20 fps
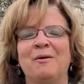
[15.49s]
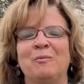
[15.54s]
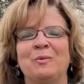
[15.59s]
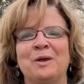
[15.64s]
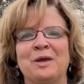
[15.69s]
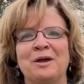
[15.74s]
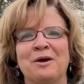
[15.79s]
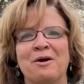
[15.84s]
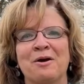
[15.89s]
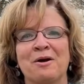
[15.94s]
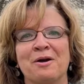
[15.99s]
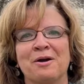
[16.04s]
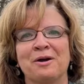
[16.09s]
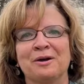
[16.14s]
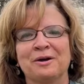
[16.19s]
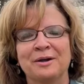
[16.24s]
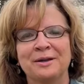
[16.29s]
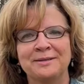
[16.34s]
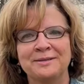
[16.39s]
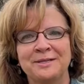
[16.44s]
We
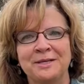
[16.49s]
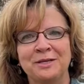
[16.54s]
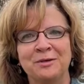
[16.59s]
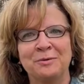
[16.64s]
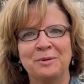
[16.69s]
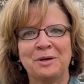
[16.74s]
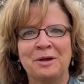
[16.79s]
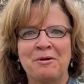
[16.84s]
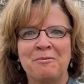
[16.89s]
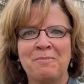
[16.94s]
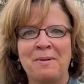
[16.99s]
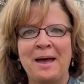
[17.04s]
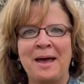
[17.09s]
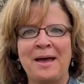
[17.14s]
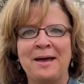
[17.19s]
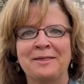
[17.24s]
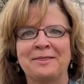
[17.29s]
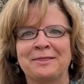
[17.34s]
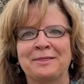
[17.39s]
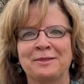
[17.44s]
are continuing our
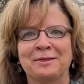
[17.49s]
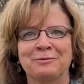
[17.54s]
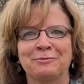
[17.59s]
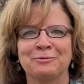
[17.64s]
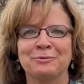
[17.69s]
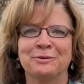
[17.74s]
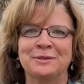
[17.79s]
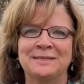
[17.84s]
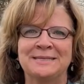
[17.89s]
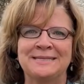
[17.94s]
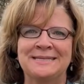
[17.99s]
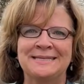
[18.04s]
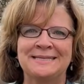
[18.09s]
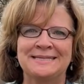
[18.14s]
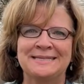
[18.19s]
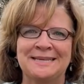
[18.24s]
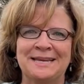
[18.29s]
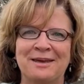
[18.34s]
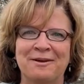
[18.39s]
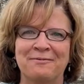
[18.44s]
path through the
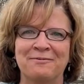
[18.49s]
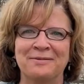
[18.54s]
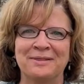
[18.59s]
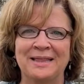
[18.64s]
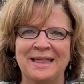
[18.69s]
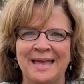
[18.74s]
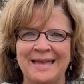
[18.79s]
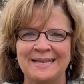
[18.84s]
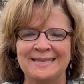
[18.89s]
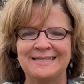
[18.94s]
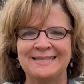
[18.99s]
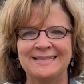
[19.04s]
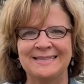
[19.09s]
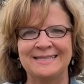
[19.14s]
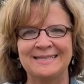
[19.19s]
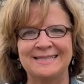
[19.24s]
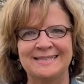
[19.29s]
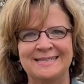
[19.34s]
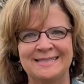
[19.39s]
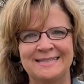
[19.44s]
season of Lent.
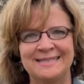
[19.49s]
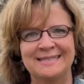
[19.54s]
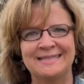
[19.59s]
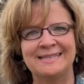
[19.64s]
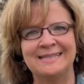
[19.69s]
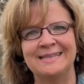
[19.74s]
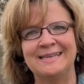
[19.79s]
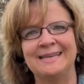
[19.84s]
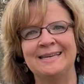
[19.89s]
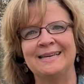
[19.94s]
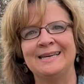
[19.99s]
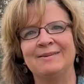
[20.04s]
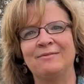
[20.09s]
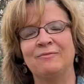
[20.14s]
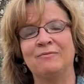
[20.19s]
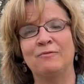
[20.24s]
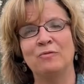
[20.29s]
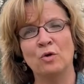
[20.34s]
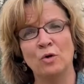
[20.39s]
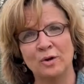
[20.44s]
This is the
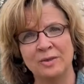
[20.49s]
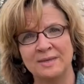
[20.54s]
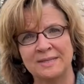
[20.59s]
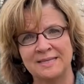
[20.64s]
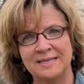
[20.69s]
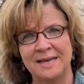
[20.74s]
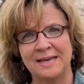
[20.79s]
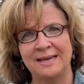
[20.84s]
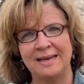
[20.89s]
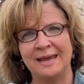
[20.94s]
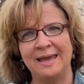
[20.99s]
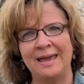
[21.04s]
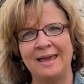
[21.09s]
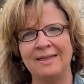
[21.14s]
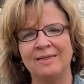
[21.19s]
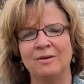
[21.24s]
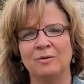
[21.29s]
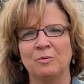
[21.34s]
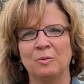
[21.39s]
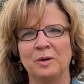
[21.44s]
fourth
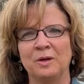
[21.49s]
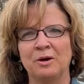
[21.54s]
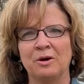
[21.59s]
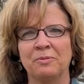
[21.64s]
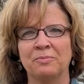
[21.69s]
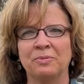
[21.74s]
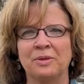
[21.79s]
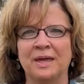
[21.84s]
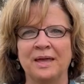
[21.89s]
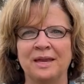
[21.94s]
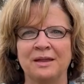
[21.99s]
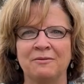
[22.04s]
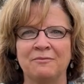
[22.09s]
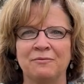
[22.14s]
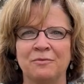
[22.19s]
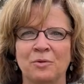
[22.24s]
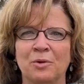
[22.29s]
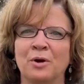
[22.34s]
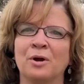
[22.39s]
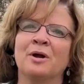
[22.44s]
Sunday that we are planning
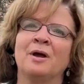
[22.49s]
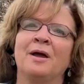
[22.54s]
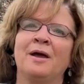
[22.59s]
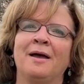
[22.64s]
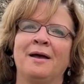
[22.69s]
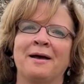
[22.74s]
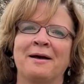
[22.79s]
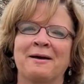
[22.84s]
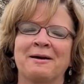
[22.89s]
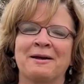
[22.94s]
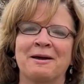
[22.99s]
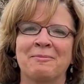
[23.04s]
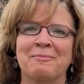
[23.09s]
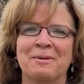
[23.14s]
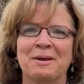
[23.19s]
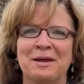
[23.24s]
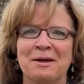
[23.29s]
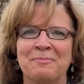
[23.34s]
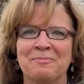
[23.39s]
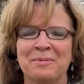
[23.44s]
for, uh,
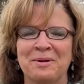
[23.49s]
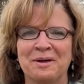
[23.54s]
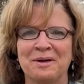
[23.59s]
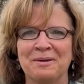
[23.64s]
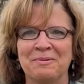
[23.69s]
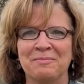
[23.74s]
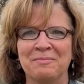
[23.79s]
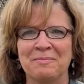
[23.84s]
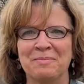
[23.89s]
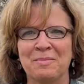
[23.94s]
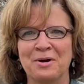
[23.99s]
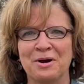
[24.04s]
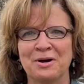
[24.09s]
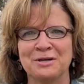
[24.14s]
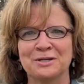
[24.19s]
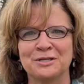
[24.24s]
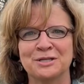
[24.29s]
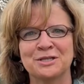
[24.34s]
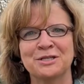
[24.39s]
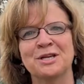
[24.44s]
coming up on
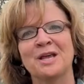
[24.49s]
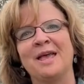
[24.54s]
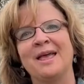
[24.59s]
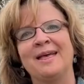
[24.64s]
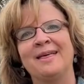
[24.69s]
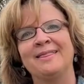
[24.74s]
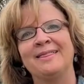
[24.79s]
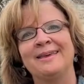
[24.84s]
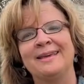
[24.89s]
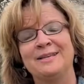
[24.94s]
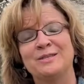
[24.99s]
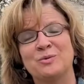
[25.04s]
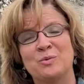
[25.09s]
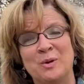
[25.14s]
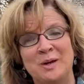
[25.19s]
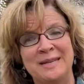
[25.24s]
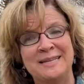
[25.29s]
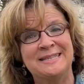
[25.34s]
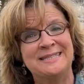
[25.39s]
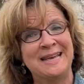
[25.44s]
March the
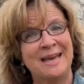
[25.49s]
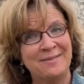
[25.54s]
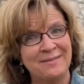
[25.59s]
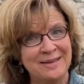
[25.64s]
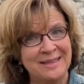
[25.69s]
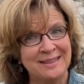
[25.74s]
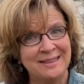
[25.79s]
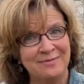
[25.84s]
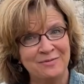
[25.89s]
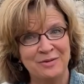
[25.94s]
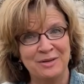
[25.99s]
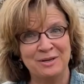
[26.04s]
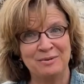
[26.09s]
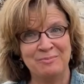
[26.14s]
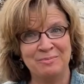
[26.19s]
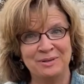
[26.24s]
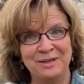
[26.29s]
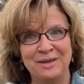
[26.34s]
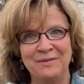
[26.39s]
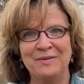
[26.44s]
27th, if you
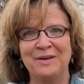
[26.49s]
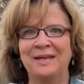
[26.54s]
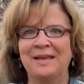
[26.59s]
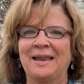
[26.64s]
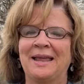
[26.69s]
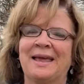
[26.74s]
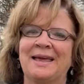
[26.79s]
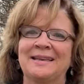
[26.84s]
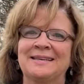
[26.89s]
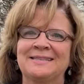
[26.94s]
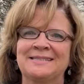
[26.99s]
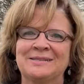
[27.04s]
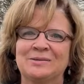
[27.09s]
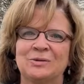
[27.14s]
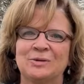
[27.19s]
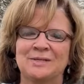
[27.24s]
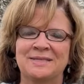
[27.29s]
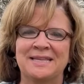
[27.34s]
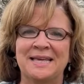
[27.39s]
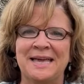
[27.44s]
can believe it, heading
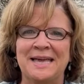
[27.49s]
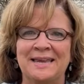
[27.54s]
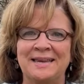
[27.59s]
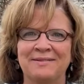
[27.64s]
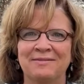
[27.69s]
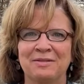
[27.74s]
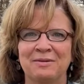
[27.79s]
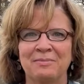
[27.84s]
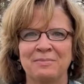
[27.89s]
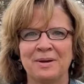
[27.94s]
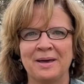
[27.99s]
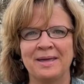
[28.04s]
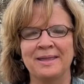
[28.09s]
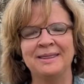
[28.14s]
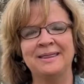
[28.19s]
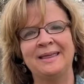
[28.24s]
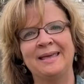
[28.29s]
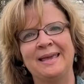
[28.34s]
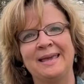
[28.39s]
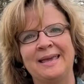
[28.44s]
towards the end of the
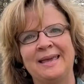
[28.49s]
month.